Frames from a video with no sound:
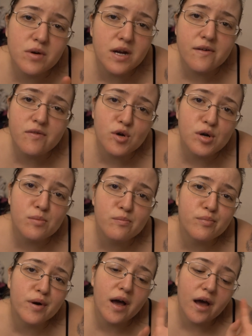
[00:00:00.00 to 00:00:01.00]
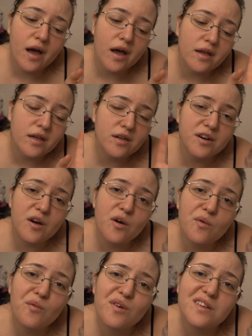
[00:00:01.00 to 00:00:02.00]
whatever, but, you
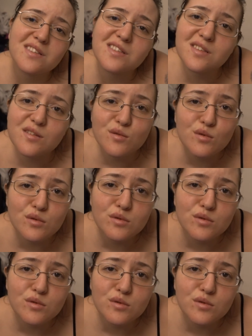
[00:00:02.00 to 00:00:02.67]
know, once you